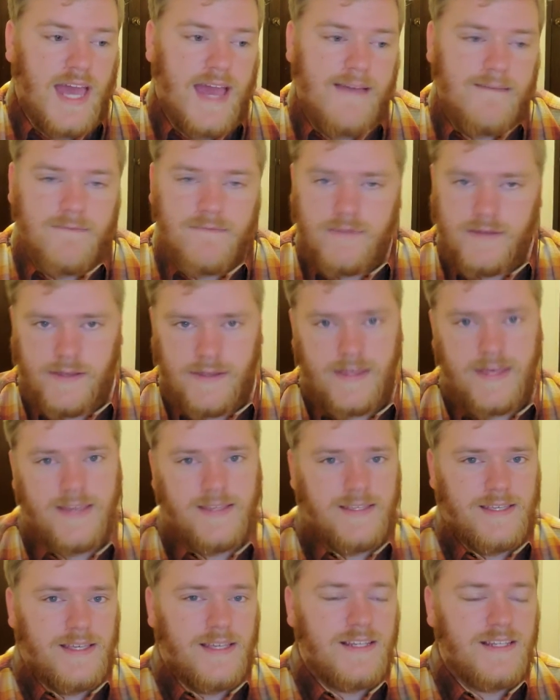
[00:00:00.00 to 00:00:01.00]

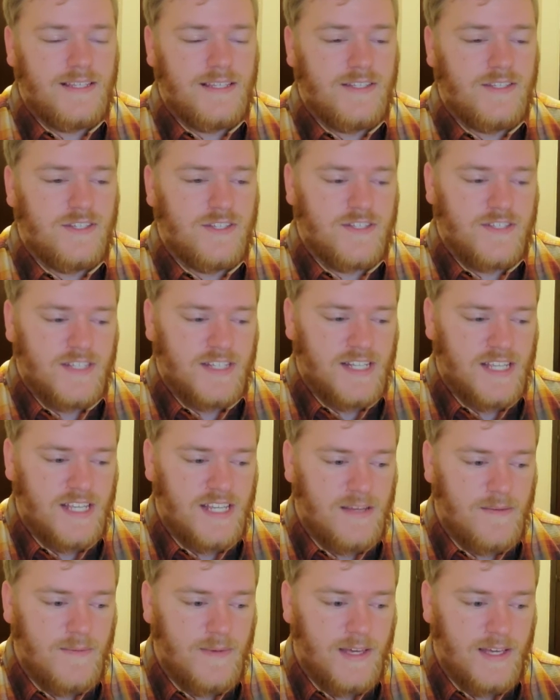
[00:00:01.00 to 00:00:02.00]
everything in is just going to
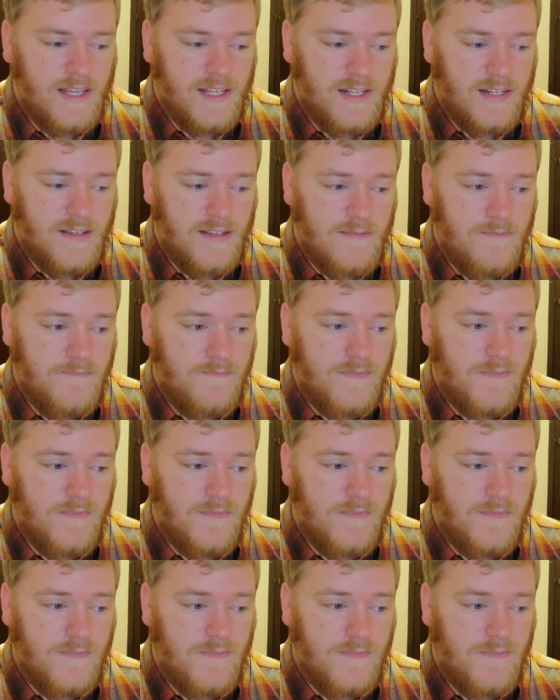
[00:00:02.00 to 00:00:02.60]
end up making it